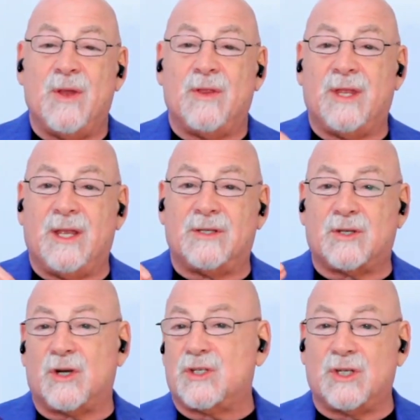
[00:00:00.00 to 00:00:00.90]
the
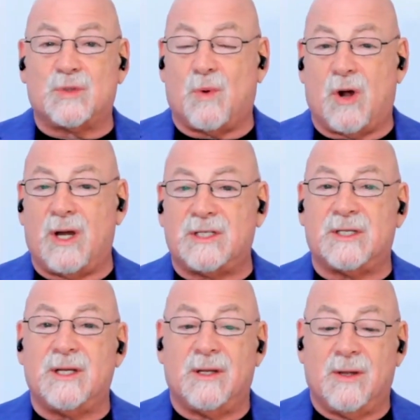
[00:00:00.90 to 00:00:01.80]
searchless
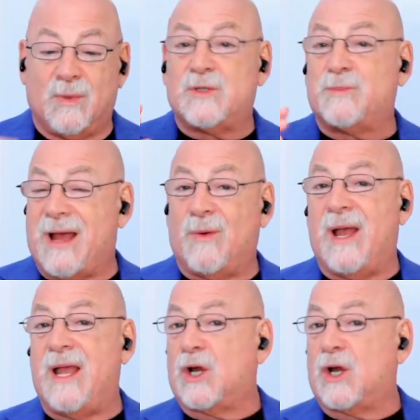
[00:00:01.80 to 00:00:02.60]
warrants, which, by the way,